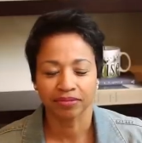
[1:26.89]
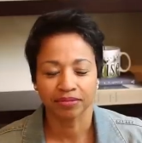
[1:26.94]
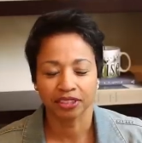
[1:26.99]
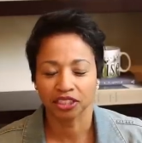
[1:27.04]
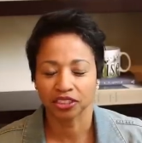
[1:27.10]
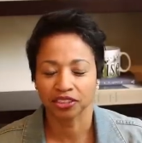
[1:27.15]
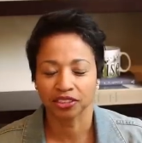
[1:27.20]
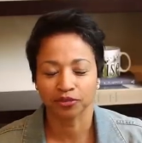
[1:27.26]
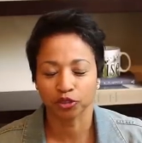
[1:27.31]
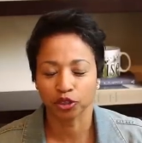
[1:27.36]

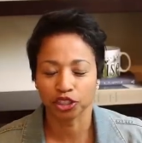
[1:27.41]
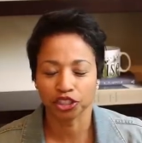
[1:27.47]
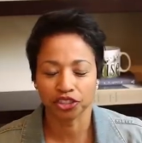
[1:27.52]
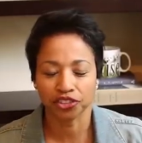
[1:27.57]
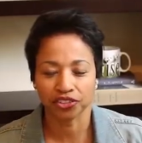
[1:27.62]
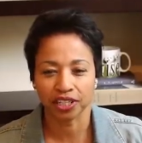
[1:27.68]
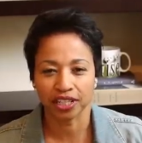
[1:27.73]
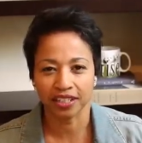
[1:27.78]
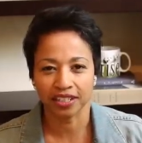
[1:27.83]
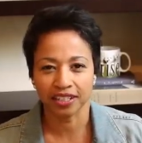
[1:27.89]
just
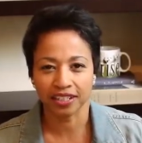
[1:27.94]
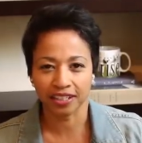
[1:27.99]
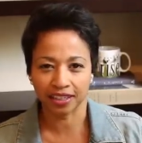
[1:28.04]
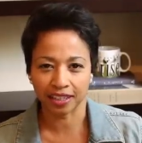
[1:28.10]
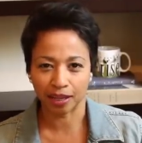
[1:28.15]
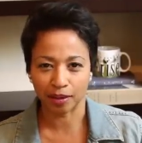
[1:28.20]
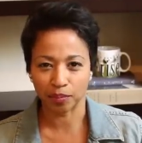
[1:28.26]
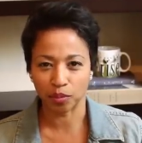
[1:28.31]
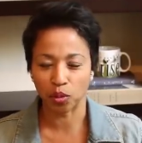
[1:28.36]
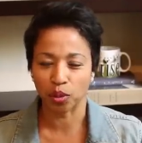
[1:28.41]
frustrated at
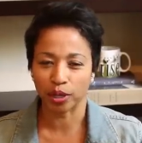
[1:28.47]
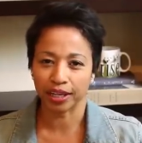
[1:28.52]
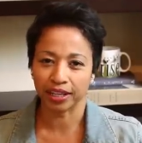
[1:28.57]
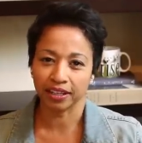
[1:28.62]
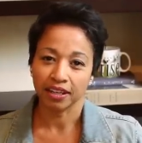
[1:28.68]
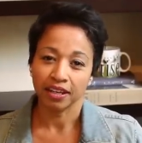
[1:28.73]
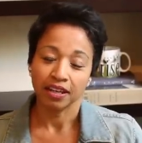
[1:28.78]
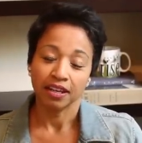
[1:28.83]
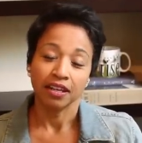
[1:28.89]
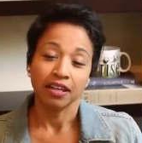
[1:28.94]
that point.
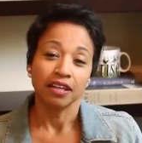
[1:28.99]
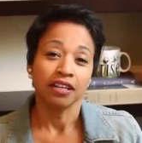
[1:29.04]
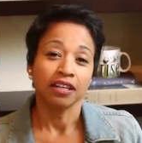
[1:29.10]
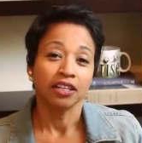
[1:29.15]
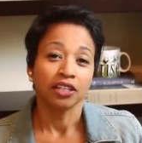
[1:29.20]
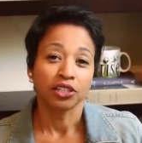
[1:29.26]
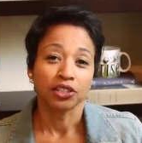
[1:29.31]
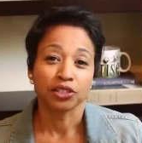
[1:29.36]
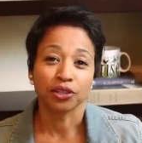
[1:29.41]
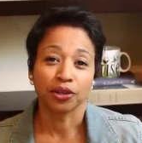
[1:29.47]

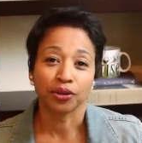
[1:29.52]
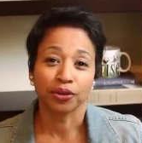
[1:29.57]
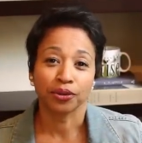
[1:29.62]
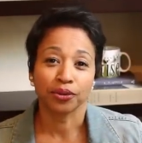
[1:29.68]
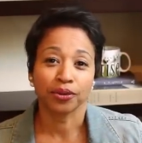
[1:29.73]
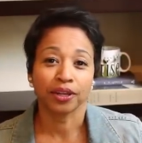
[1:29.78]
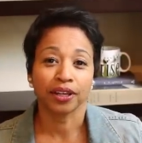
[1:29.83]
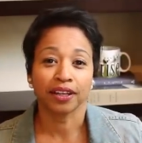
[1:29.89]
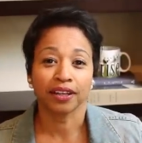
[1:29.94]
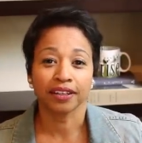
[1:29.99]

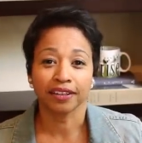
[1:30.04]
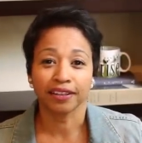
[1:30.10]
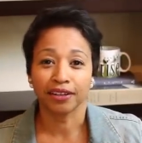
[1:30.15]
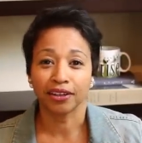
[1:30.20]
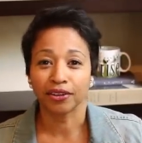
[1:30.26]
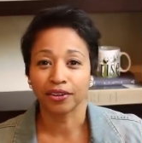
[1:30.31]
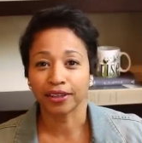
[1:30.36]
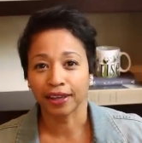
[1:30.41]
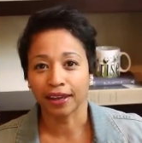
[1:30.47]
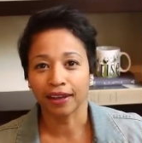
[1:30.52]
So, you
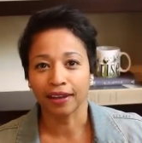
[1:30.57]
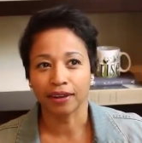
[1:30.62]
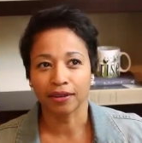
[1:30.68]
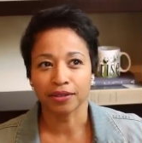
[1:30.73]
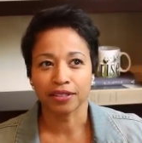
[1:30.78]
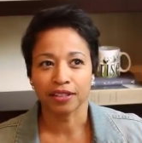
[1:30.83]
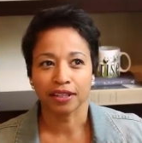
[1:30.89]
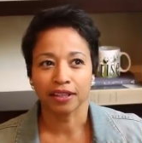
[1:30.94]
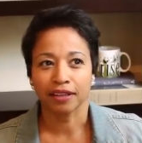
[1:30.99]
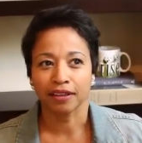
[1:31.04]
know, again, I
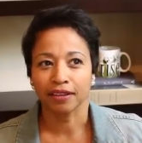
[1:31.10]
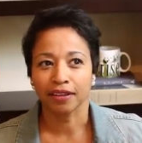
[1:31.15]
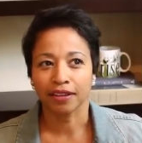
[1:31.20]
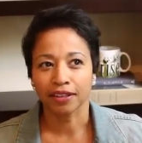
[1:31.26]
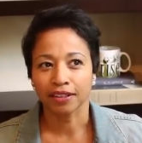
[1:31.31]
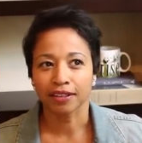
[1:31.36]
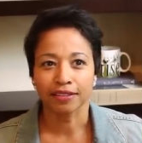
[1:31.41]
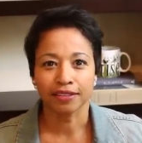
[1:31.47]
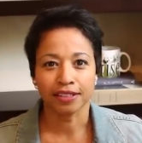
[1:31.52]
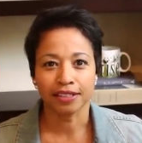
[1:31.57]
was thinking,
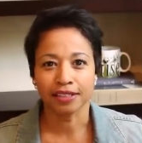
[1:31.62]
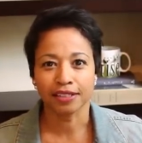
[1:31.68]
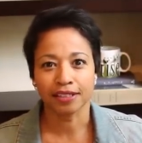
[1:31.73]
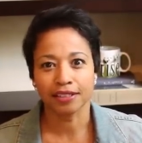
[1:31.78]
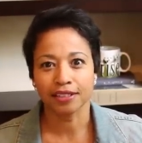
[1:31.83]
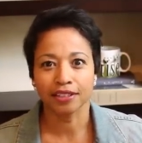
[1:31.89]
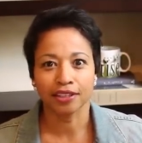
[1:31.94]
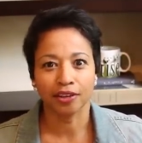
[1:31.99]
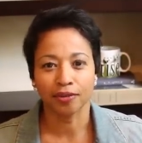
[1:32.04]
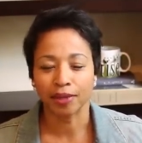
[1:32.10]
is
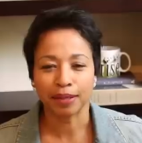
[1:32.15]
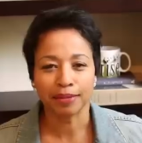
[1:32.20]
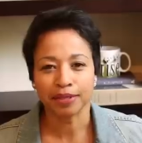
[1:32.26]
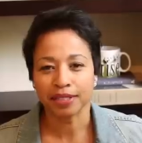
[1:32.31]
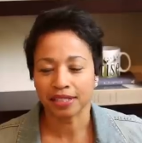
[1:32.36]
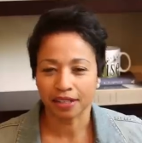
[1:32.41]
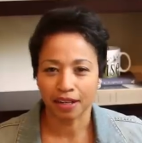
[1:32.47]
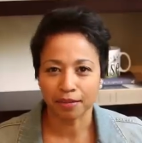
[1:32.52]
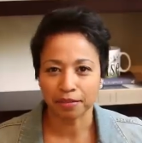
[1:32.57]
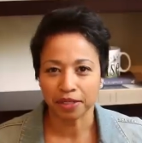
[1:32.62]
this, you know, maybe
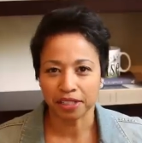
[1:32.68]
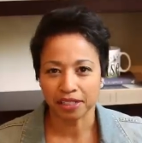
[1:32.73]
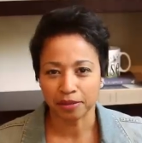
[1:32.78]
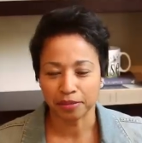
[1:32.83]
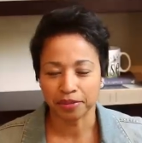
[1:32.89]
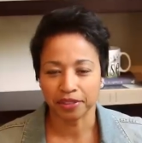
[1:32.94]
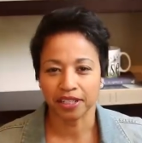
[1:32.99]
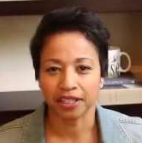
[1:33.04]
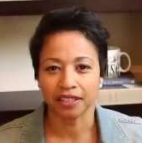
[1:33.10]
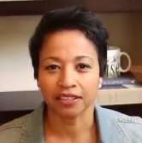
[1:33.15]
it's not meant to
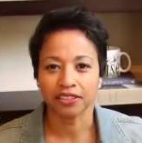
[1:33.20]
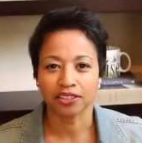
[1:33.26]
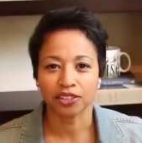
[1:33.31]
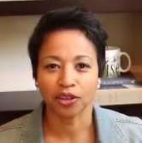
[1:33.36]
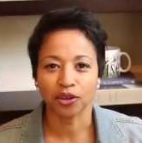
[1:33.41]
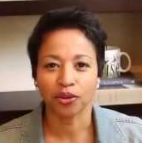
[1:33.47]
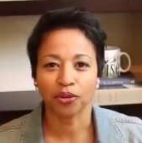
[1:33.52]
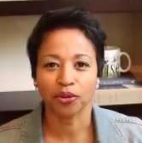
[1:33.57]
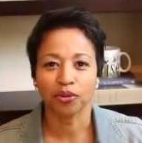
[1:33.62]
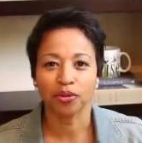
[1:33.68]
be.
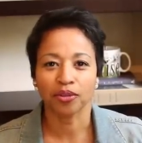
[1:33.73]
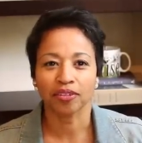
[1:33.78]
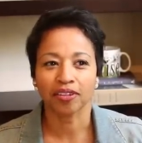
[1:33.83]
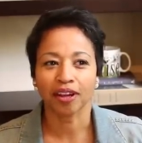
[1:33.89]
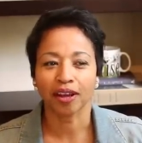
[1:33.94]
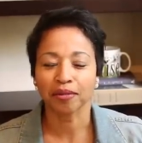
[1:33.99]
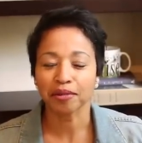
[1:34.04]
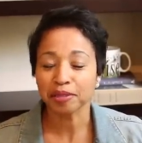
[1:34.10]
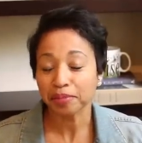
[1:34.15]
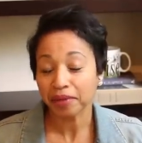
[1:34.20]
So
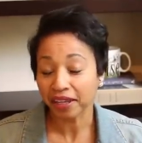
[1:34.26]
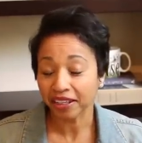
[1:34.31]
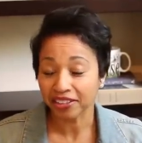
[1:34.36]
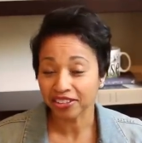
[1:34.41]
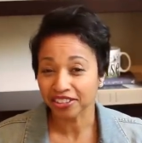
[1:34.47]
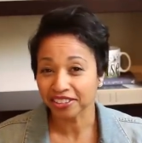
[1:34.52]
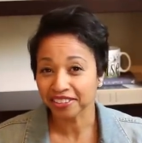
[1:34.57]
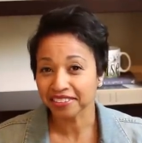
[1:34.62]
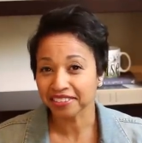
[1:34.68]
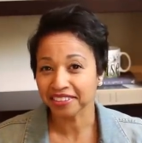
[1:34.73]
I was
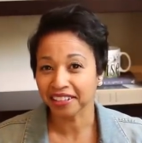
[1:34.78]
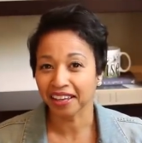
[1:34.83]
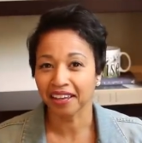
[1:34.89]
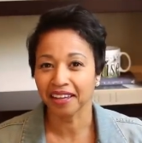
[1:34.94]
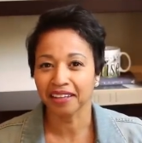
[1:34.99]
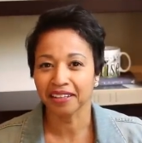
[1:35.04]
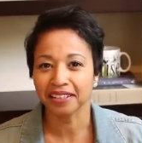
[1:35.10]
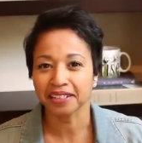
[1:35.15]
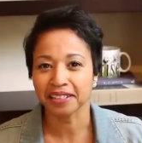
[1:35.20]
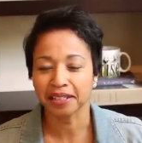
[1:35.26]
patient
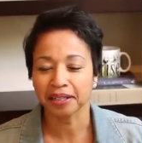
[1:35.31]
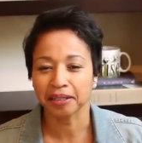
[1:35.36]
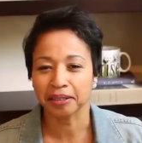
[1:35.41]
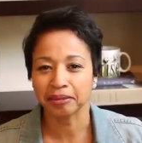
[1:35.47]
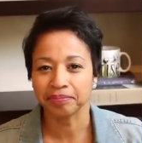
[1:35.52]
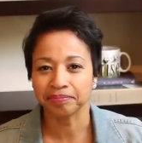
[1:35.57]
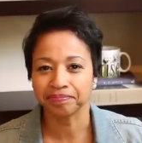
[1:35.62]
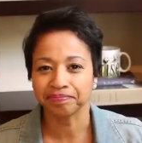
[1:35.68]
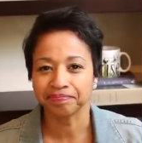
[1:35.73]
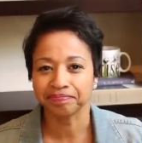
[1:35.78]
and
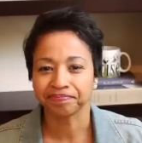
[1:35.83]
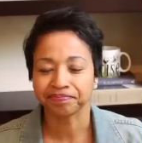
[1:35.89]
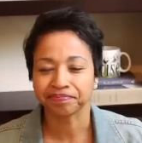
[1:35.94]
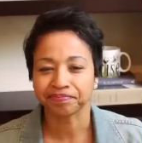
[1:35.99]
um,